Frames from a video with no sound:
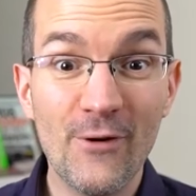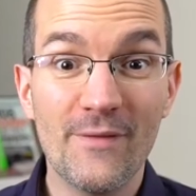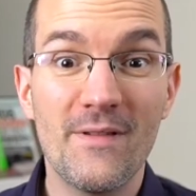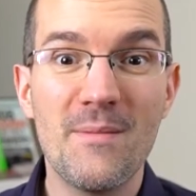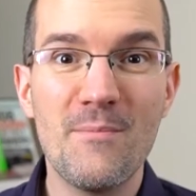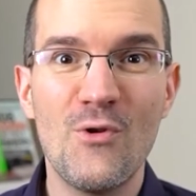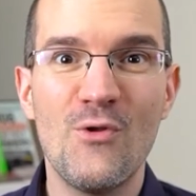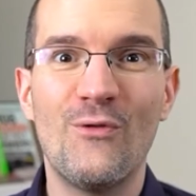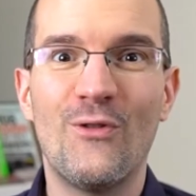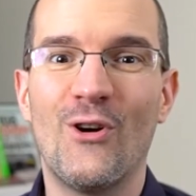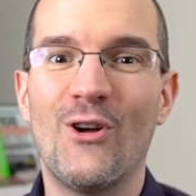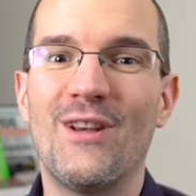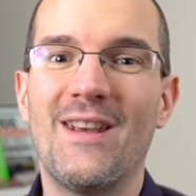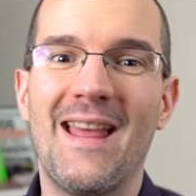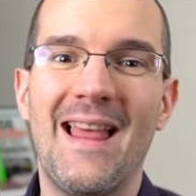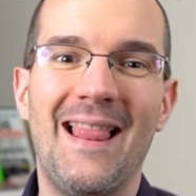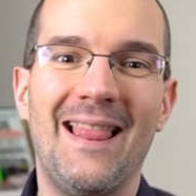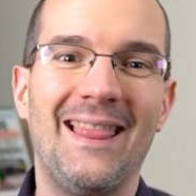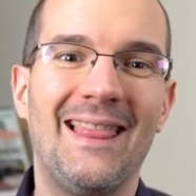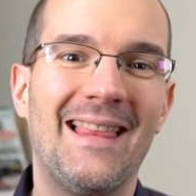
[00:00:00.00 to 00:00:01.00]
we move on,
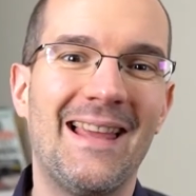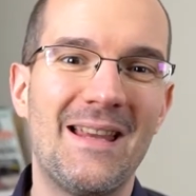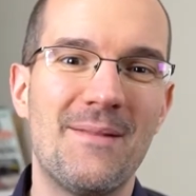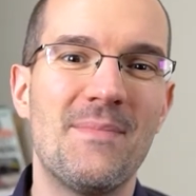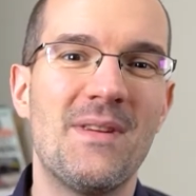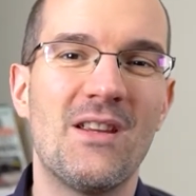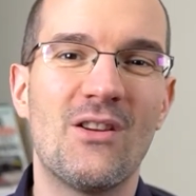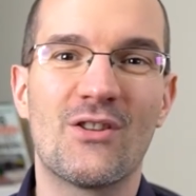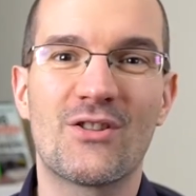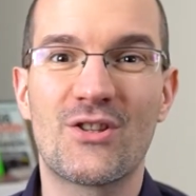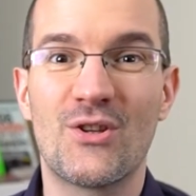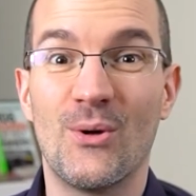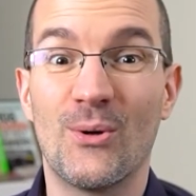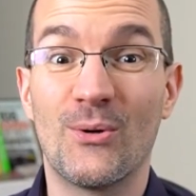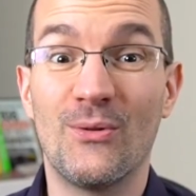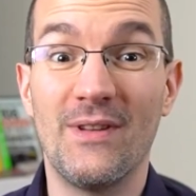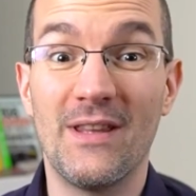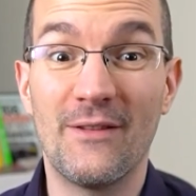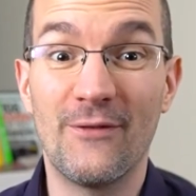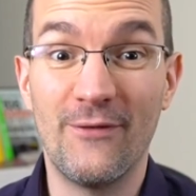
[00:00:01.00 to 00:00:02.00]
let me ask you a
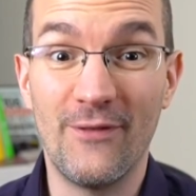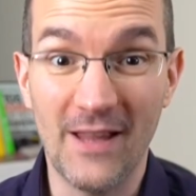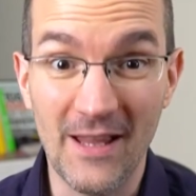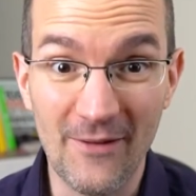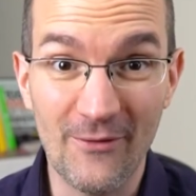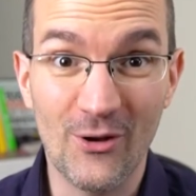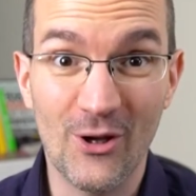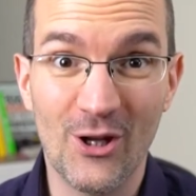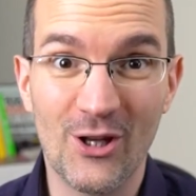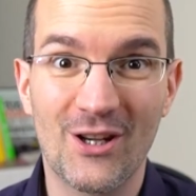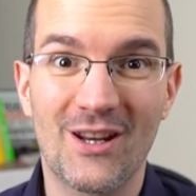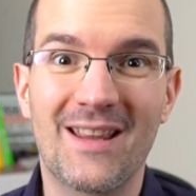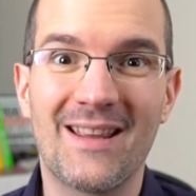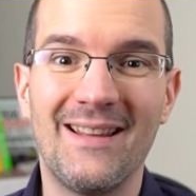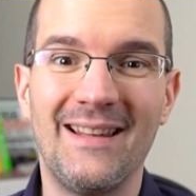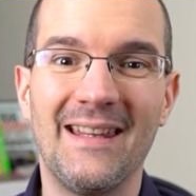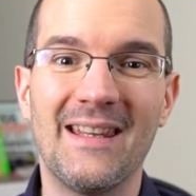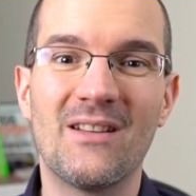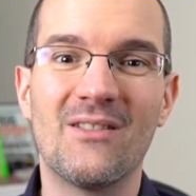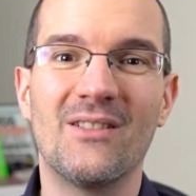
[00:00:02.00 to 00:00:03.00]
quick favor.
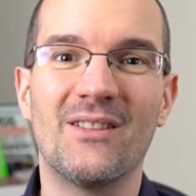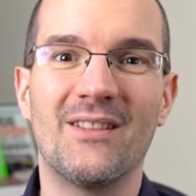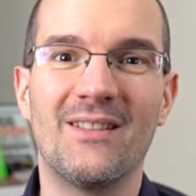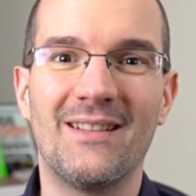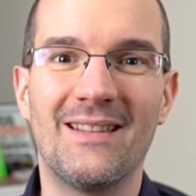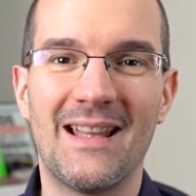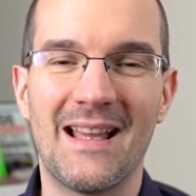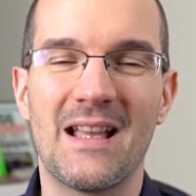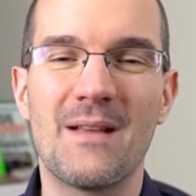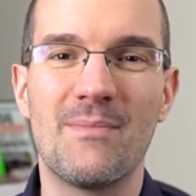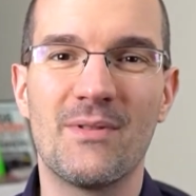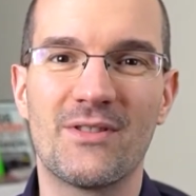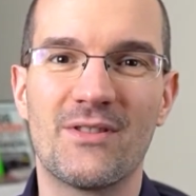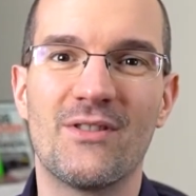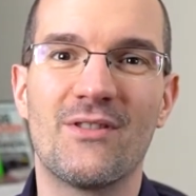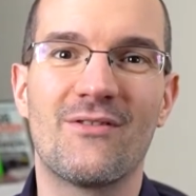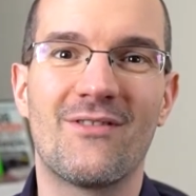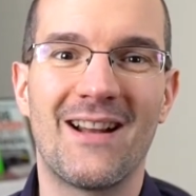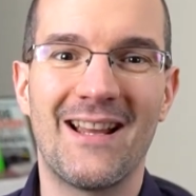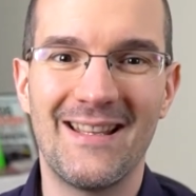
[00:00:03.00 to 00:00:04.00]
Click on the like
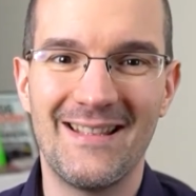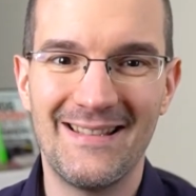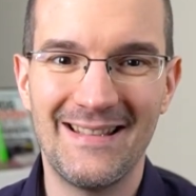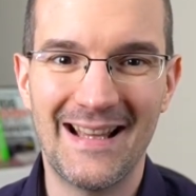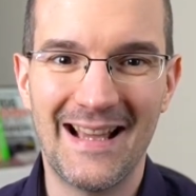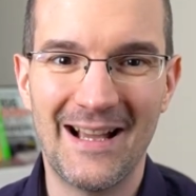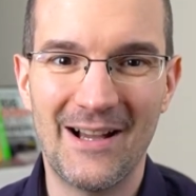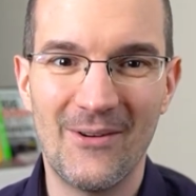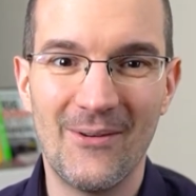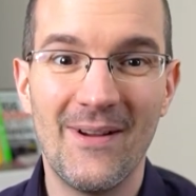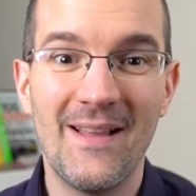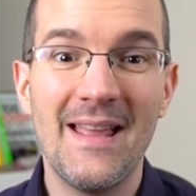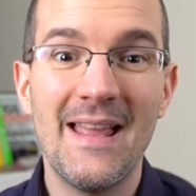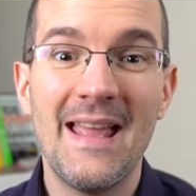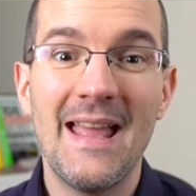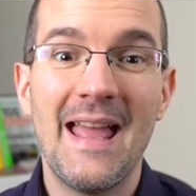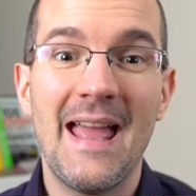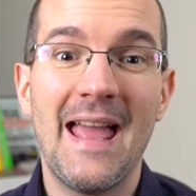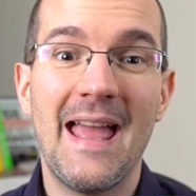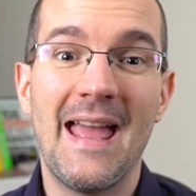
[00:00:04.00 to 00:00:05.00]
button right now,
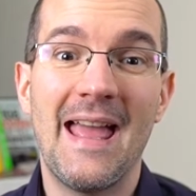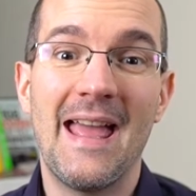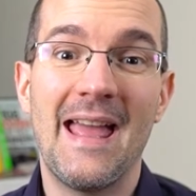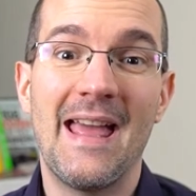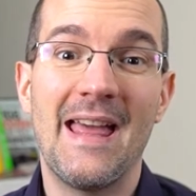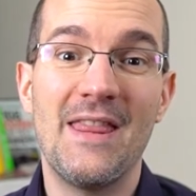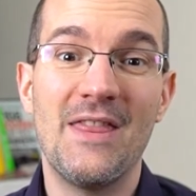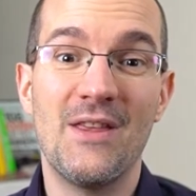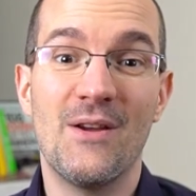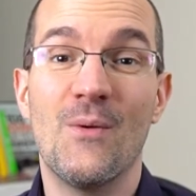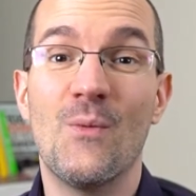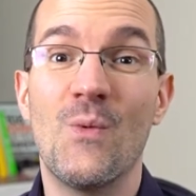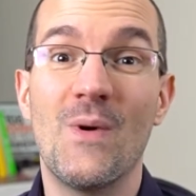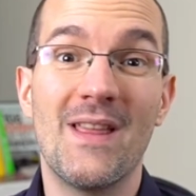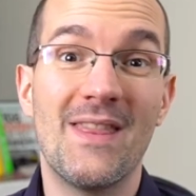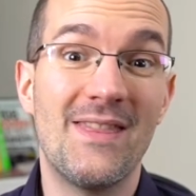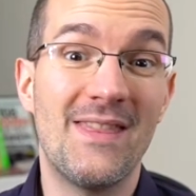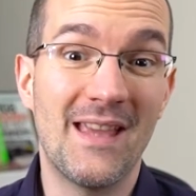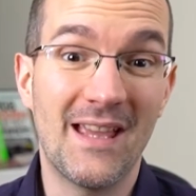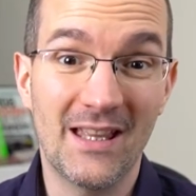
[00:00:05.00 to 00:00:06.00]
and
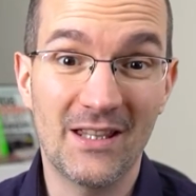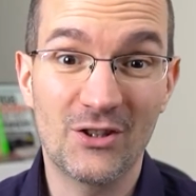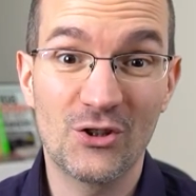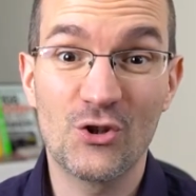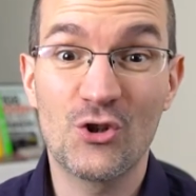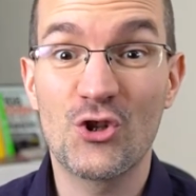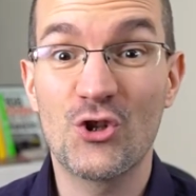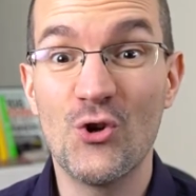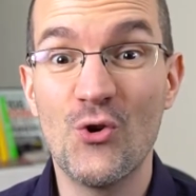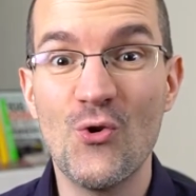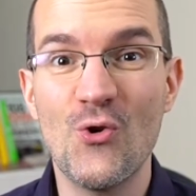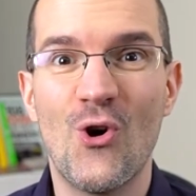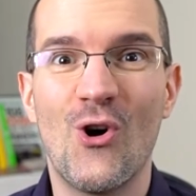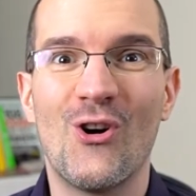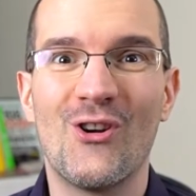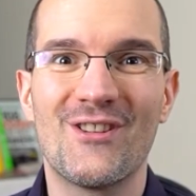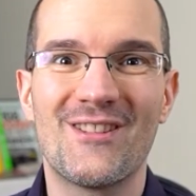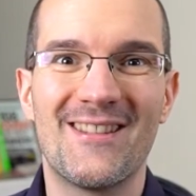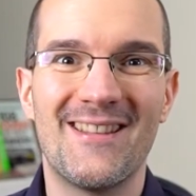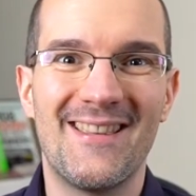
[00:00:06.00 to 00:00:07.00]
with that, show
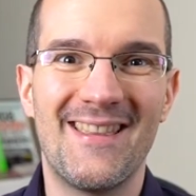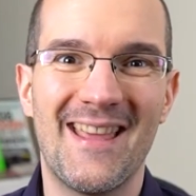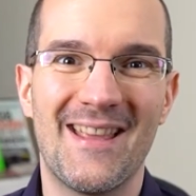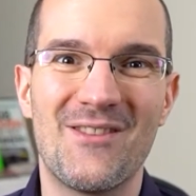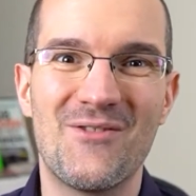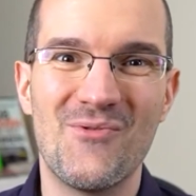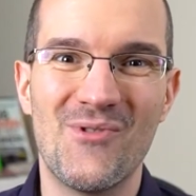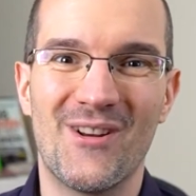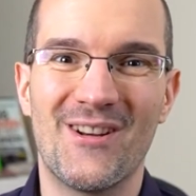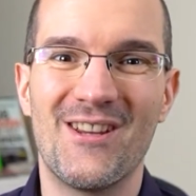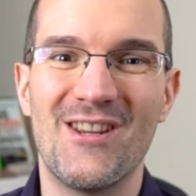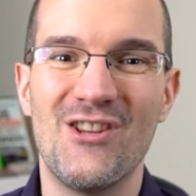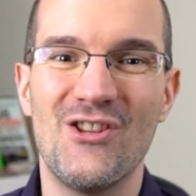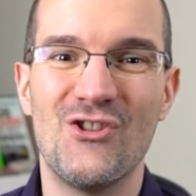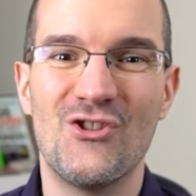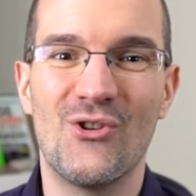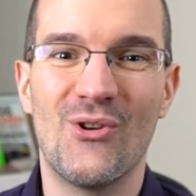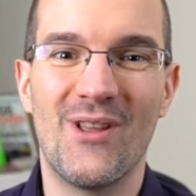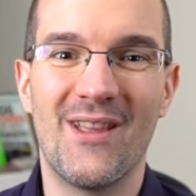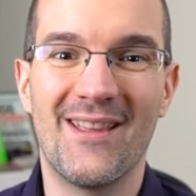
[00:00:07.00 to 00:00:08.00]
us that you are
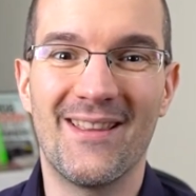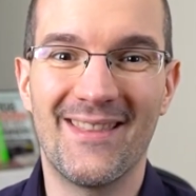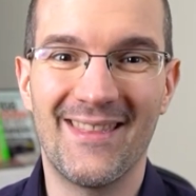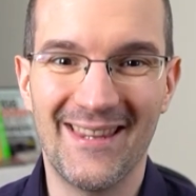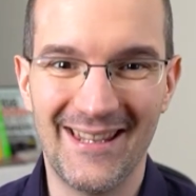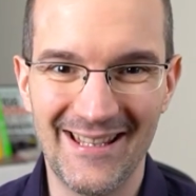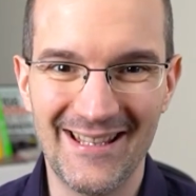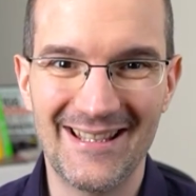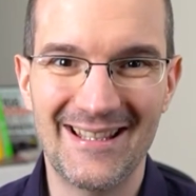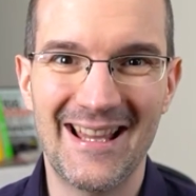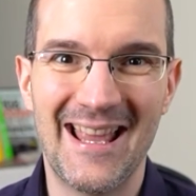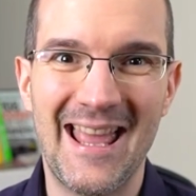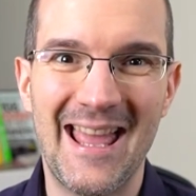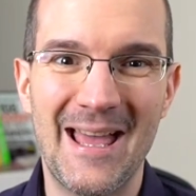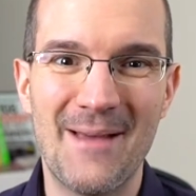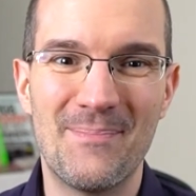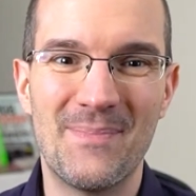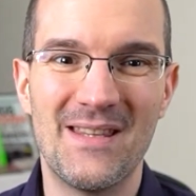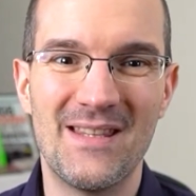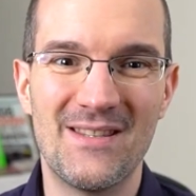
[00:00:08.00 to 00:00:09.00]
enjoying this
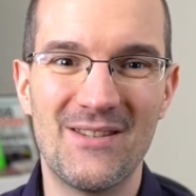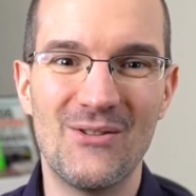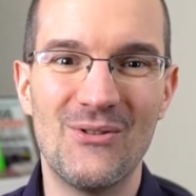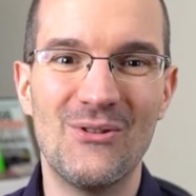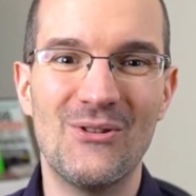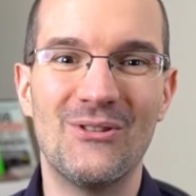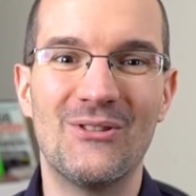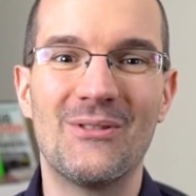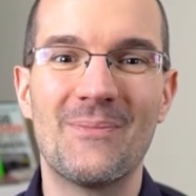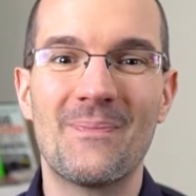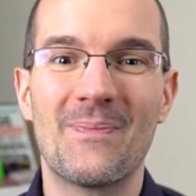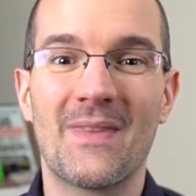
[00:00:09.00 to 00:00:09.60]
episode.